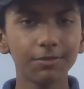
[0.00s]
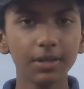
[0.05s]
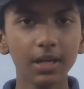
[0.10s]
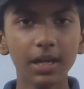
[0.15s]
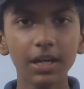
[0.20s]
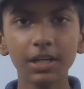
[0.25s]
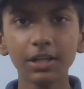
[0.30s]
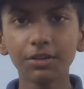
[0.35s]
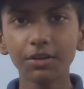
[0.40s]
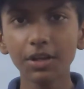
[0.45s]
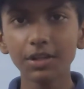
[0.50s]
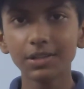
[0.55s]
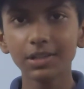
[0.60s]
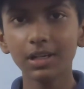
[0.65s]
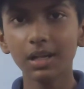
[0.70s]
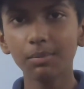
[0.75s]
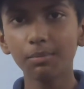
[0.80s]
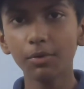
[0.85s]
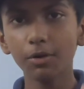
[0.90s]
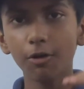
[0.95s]
We are
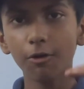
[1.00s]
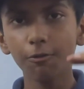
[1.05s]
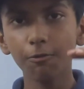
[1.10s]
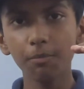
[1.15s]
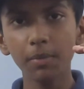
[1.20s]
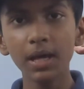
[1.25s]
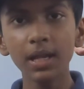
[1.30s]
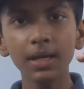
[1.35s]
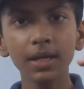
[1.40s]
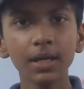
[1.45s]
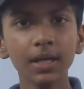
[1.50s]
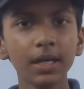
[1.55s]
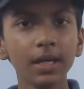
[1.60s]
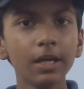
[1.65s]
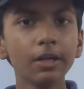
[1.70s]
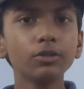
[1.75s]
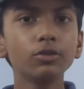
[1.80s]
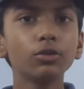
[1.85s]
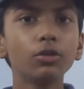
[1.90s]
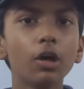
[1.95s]
increasing number of men,
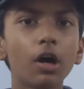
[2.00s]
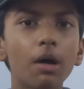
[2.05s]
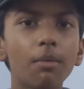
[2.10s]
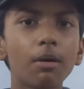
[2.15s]
so the